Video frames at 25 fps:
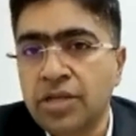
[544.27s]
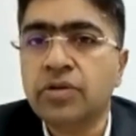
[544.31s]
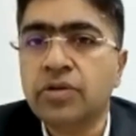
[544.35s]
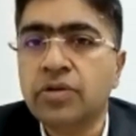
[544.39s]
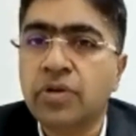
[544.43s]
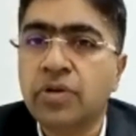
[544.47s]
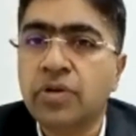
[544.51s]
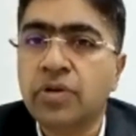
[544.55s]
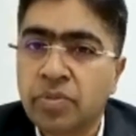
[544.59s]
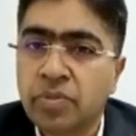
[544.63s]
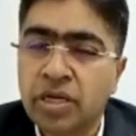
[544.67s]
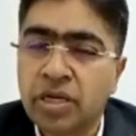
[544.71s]

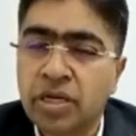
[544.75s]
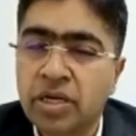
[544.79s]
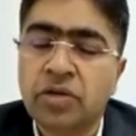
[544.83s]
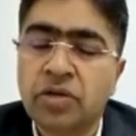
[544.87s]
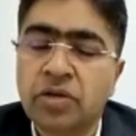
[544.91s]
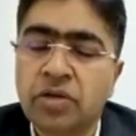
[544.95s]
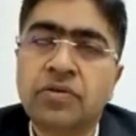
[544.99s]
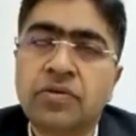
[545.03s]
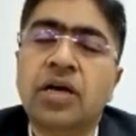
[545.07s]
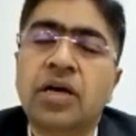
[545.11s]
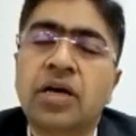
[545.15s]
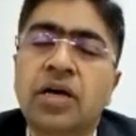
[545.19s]
over a period
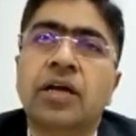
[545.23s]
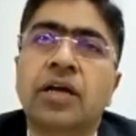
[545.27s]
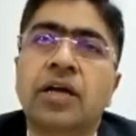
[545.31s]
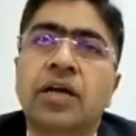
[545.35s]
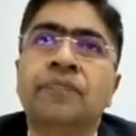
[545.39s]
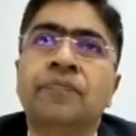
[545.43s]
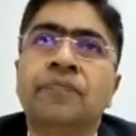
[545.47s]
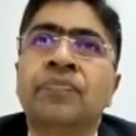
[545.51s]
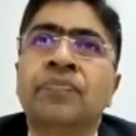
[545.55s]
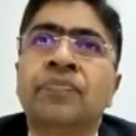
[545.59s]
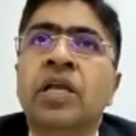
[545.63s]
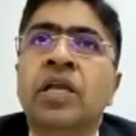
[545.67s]
of time.
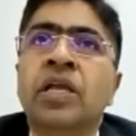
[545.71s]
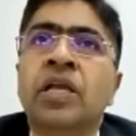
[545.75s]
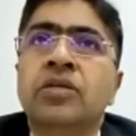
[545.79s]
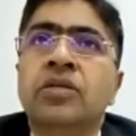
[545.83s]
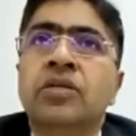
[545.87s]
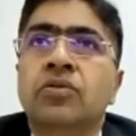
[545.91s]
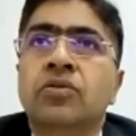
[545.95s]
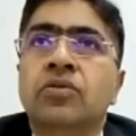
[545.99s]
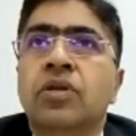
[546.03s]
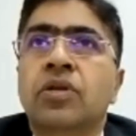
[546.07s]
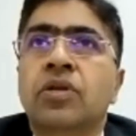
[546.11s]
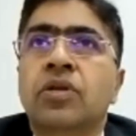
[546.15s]

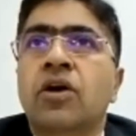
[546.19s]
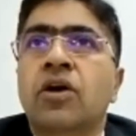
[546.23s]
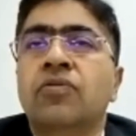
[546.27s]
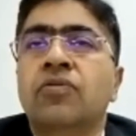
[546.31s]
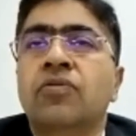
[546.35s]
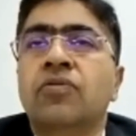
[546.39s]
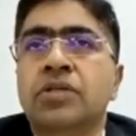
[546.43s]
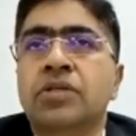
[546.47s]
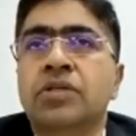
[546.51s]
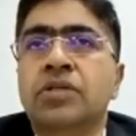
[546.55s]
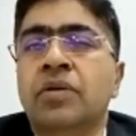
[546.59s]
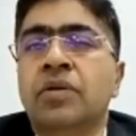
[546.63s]
So now,
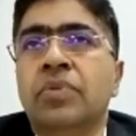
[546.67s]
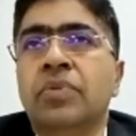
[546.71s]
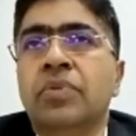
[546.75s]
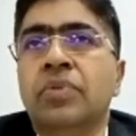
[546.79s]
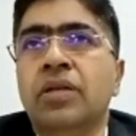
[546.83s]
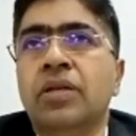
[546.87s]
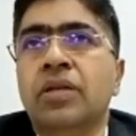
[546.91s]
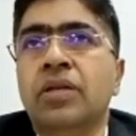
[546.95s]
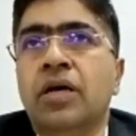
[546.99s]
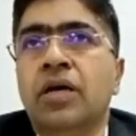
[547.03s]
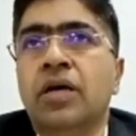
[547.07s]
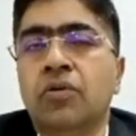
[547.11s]
for
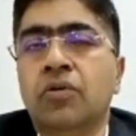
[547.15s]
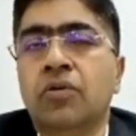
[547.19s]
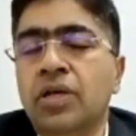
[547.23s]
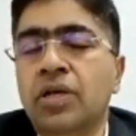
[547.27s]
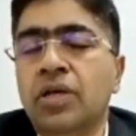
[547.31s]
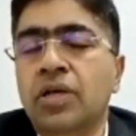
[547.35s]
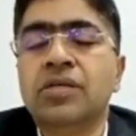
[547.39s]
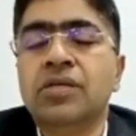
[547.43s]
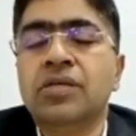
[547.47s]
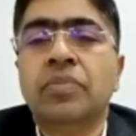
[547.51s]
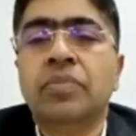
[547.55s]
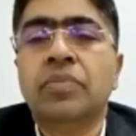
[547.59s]
example, a good
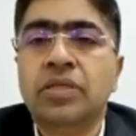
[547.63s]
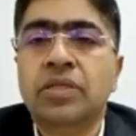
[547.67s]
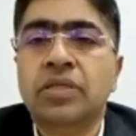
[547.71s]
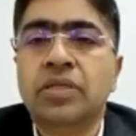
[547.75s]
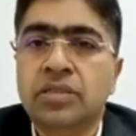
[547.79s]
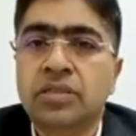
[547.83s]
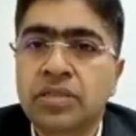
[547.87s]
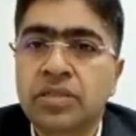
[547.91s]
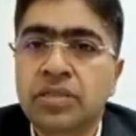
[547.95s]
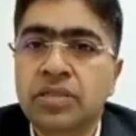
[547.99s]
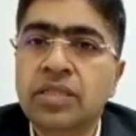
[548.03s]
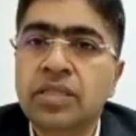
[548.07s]
example is
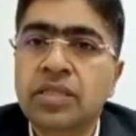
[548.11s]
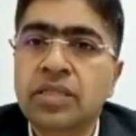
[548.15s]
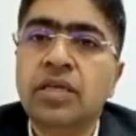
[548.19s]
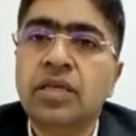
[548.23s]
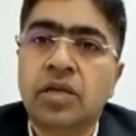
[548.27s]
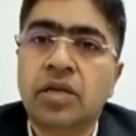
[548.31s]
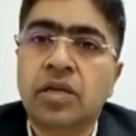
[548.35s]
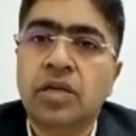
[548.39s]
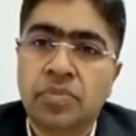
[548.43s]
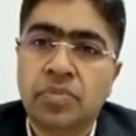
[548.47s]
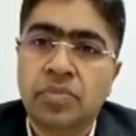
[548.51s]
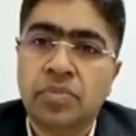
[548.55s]
the cell
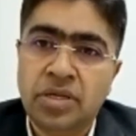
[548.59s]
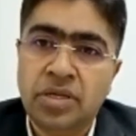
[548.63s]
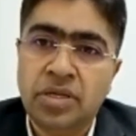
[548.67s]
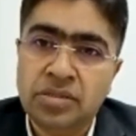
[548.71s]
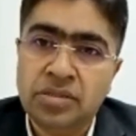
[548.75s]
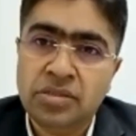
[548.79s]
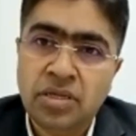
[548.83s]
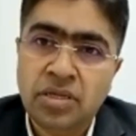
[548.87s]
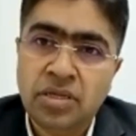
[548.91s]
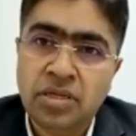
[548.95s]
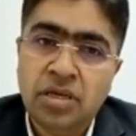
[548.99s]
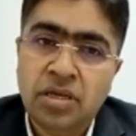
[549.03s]

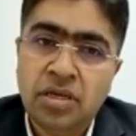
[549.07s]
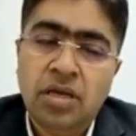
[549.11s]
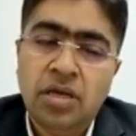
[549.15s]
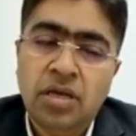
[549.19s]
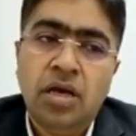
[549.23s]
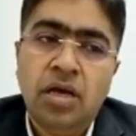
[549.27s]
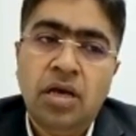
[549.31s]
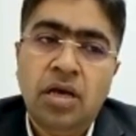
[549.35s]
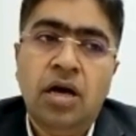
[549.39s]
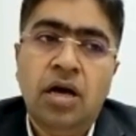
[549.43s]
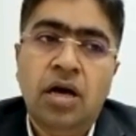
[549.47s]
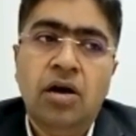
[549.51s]
therapies,
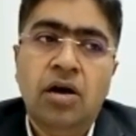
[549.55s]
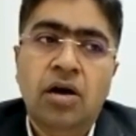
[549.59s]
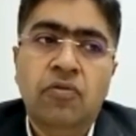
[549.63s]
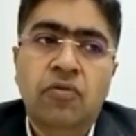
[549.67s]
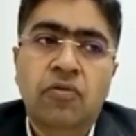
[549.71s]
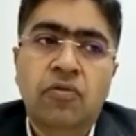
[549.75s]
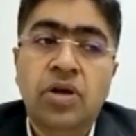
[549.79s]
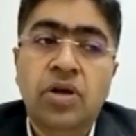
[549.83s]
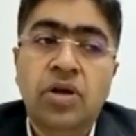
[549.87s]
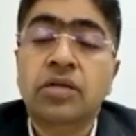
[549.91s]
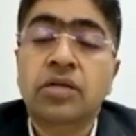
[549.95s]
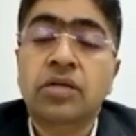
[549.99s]

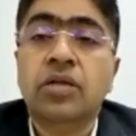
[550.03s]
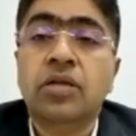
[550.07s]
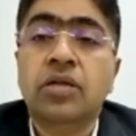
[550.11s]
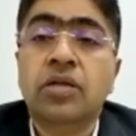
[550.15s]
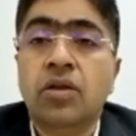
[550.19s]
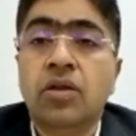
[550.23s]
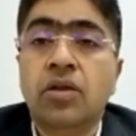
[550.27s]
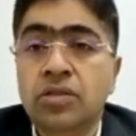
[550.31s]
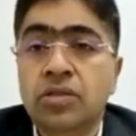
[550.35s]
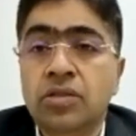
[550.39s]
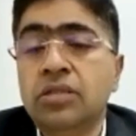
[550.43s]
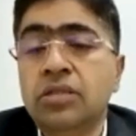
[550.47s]
where the
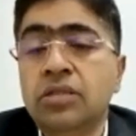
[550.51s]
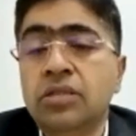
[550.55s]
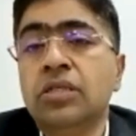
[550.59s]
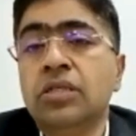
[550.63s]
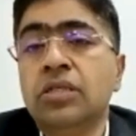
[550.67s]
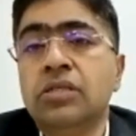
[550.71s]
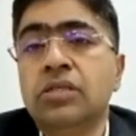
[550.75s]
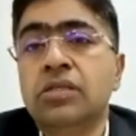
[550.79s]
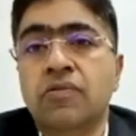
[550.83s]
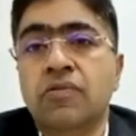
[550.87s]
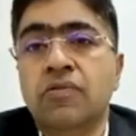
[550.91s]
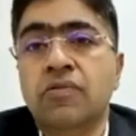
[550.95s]

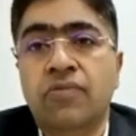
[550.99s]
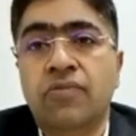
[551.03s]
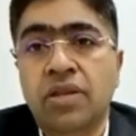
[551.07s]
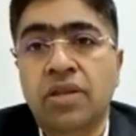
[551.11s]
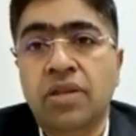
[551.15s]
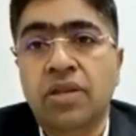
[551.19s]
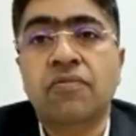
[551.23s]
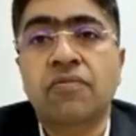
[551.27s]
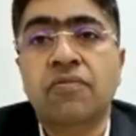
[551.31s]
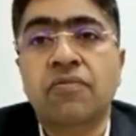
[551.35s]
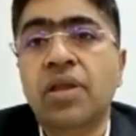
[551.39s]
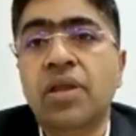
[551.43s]
logistics is a
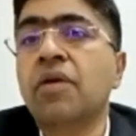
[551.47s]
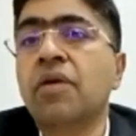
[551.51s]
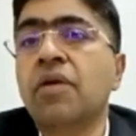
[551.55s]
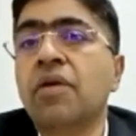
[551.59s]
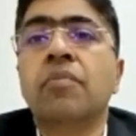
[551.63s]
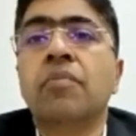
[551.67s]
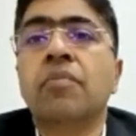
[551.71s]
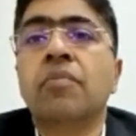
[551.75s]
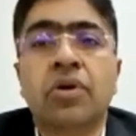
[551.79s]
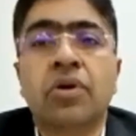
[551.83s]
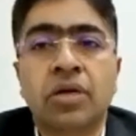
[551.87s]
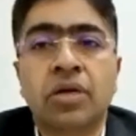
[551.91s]
very, very
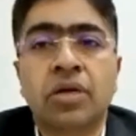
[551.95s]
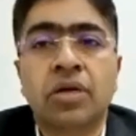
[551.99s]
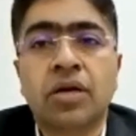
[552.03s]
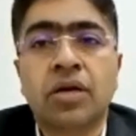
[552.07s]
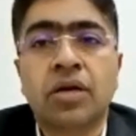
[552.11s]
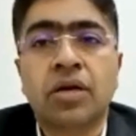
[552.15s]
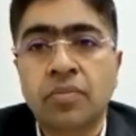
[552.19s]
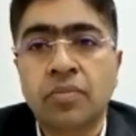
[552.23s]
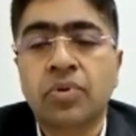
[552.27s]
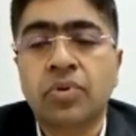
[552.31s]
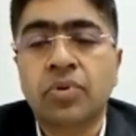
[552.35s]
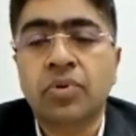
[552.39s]
important
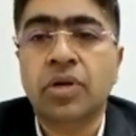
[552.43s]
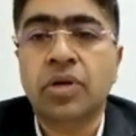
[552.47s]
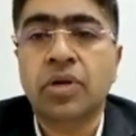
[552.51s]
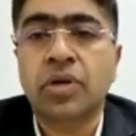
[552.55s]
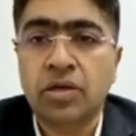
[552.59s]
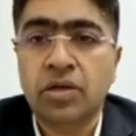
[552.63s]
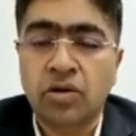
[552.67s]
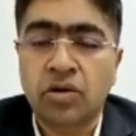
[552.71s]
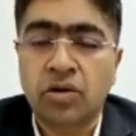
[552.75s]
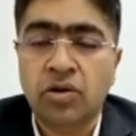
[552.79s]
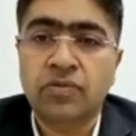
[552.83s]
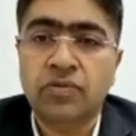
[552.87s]

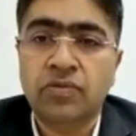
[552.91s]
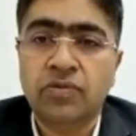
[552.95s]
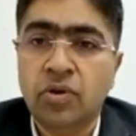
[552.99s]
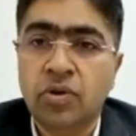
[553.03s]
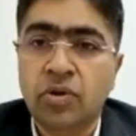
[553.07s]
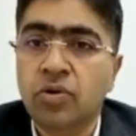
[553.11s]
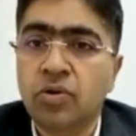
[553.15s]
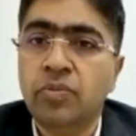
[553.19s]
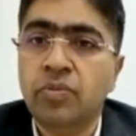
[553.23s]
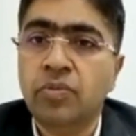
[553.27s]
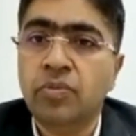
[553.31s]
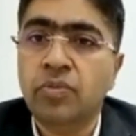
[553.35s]
component of the
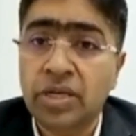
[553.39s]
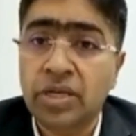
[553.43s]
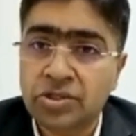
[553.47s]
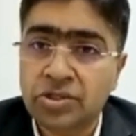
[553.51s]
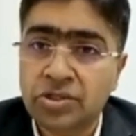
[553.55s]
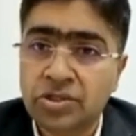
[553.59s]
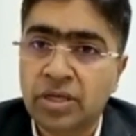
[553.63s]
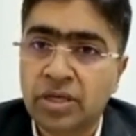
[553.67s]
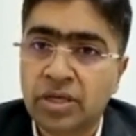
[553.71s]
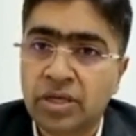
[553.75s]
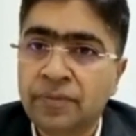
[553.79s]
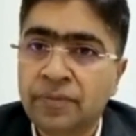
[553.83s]
whole
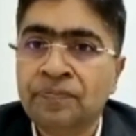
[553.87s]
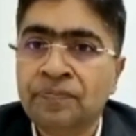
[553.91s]
picture.